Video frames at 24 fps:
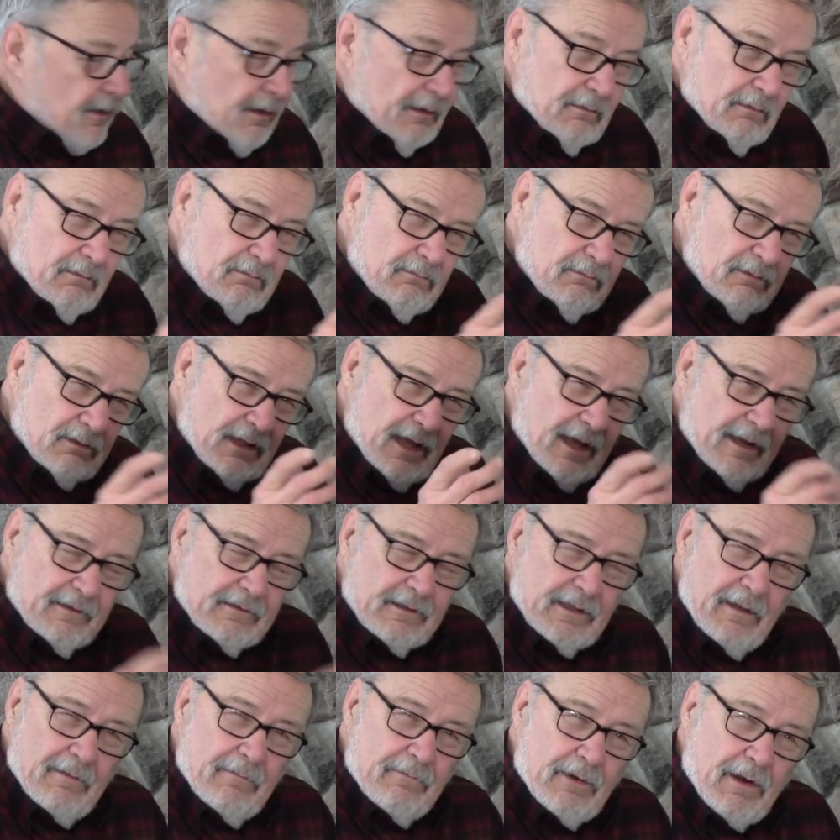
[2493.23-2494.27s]
A lot of
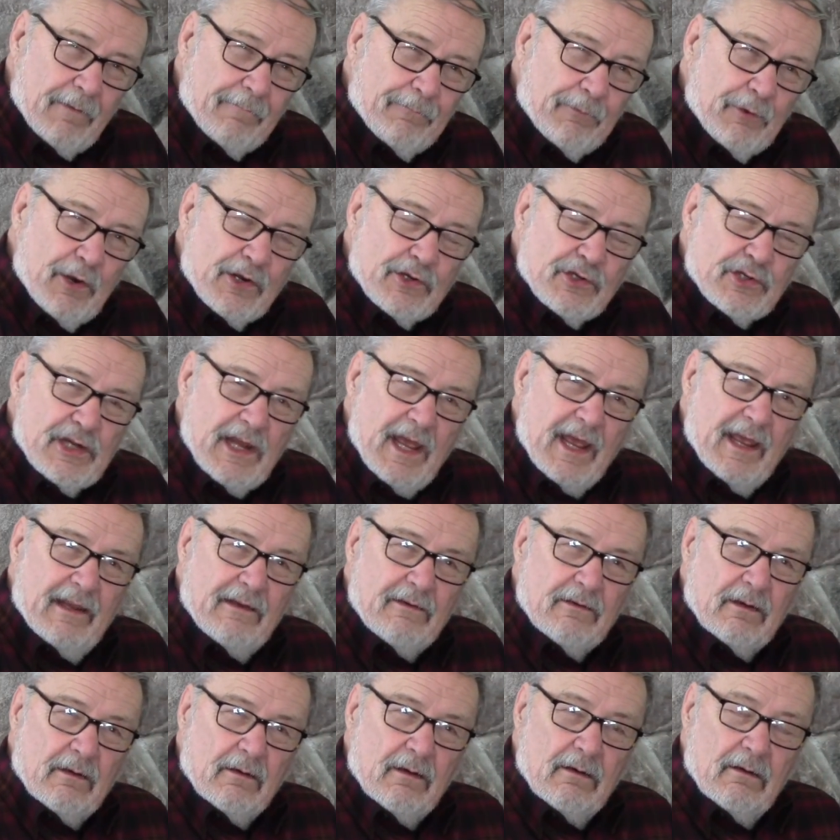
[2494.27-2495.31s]
times our fresh
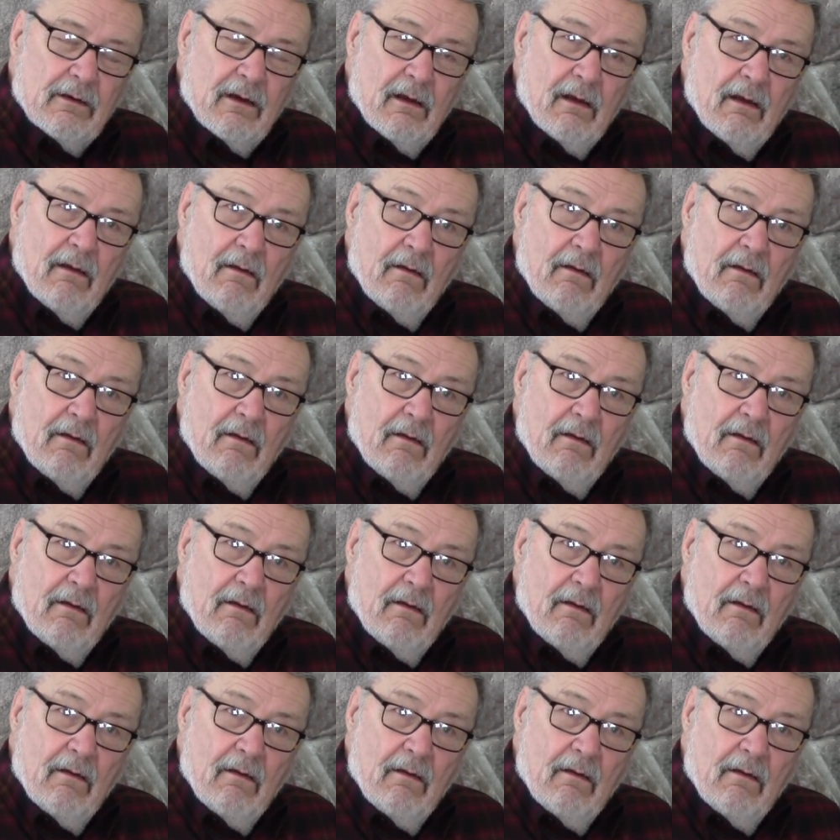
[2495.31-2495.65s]
signs will